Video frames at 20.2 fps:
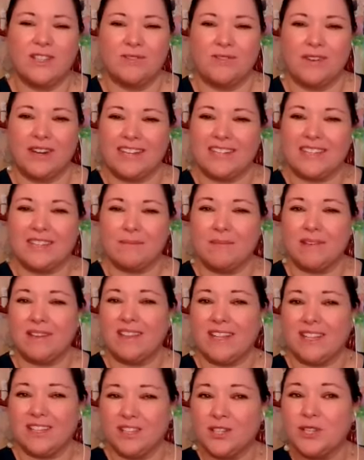So if I get
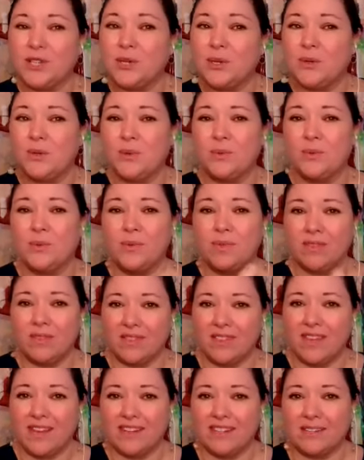something that's too
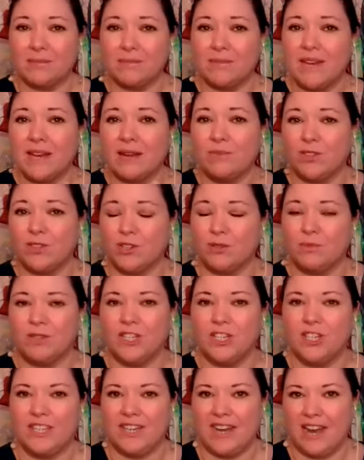thick, sometimes too
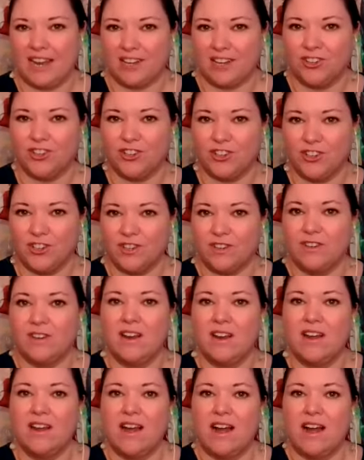much texture